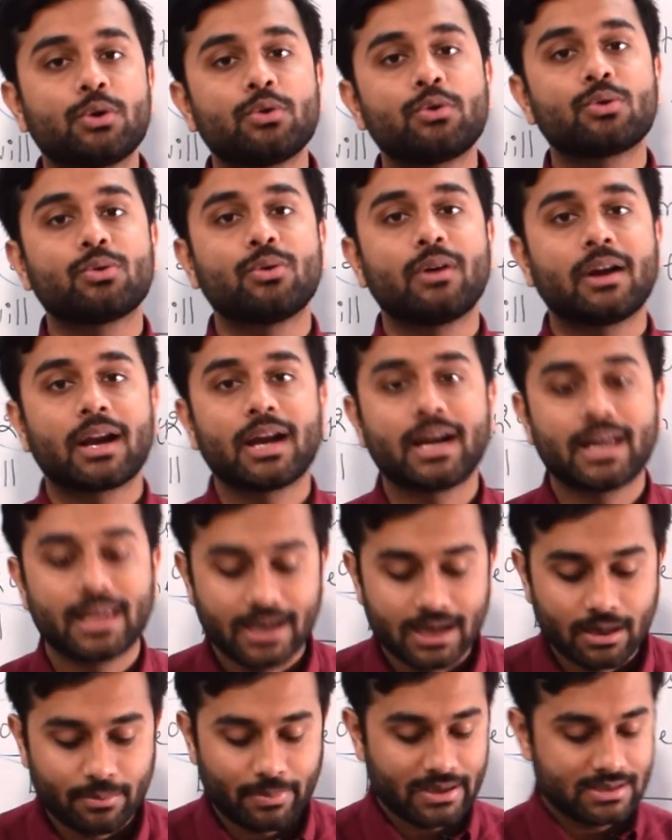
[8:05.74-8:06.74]
to 200
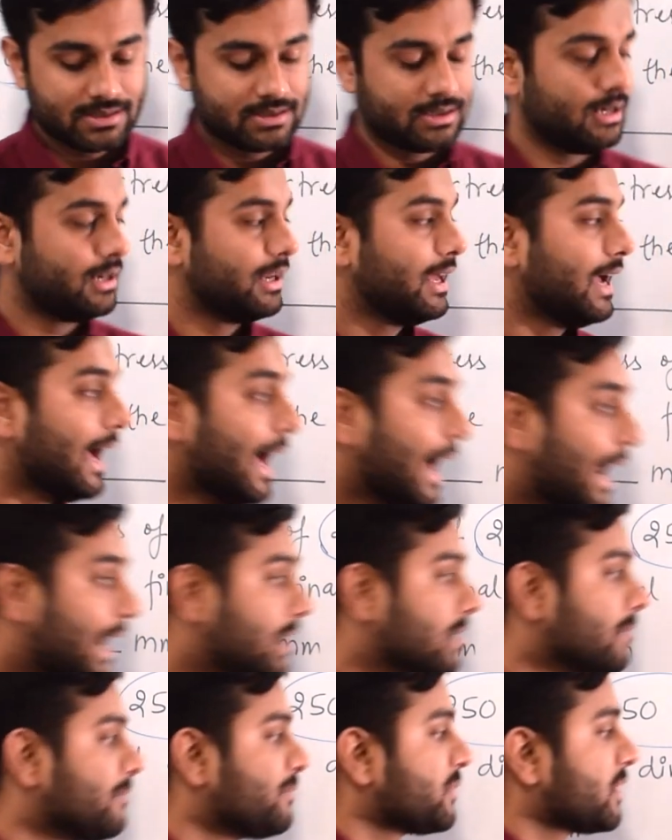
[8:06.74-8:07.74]
gigapascal.
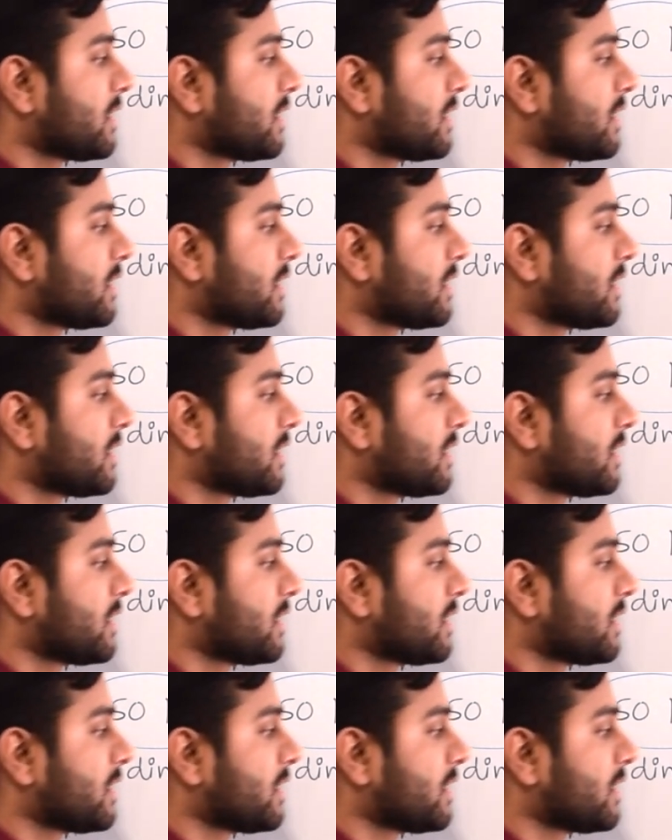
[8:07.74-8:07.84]
And